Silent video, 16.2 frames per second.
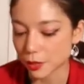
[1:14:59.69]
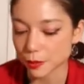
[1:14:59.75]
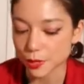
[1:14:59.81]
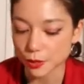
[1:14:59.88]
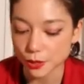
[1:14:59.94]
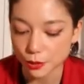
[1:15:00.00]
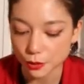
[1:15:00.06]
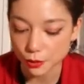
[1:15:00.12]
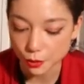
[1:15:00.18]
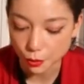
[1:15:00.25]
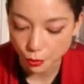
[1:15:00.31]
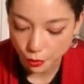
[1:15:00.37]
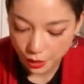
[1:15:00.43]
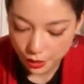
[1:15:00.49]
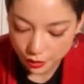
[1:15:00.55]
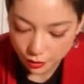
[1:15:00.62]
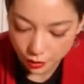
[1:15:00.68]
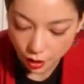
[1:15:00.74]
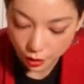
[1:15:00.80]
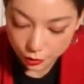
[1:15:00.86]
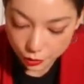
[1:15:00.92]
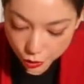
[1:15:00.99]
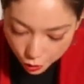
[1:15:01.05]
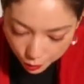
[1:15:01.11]
So in
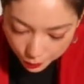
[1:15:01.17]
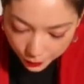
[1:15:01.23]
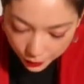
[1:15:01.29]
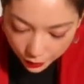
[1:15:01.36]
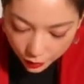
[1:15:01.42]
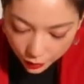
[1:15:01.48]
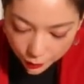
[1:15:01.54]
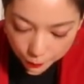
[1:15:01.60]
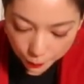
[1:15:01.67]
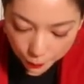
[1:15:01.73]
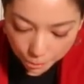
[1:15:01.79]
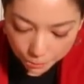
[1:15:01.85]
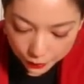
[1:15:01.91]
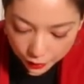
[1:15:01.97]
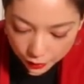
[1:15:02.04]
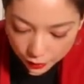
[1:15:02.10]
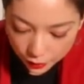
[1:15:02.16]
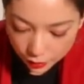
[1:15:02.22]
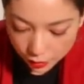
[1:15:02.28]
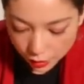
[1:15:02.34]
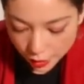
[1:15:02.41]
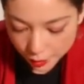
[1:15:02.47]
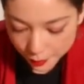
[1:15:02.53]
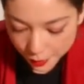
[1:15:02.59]
October,
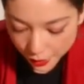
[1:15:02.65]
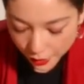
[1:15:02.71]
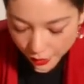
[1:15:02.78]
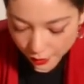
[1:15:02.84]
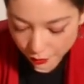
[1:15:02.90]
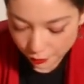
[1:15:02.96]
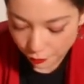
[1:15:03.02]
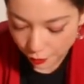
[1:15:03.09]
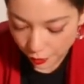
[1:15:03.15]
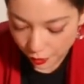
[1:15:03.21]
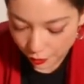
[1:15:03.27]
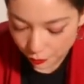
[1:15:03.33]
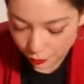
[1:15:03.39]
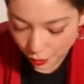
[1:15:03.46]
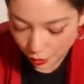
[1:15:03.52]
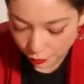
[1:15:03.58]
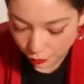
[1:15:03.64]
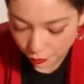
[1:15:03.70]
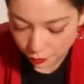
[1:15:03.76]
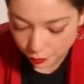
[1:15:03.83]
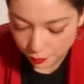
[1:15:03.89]
I had a very rough